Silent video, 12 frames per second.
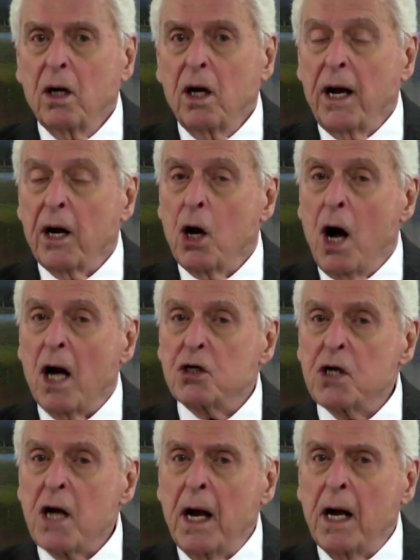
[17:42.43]
And
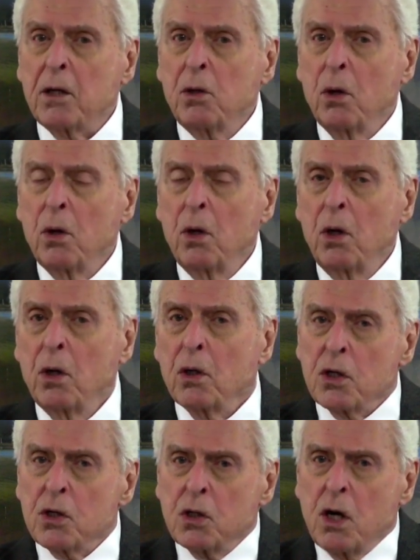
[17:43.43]
God's hand
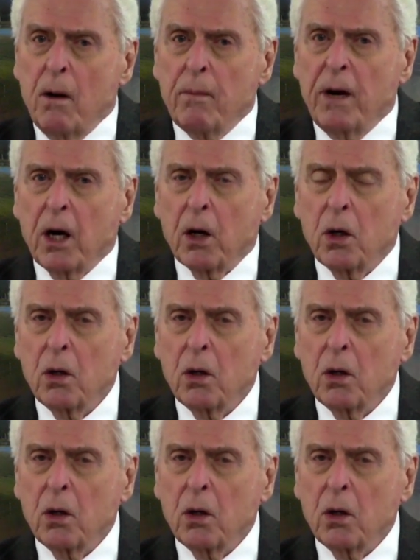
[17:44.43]
is coming.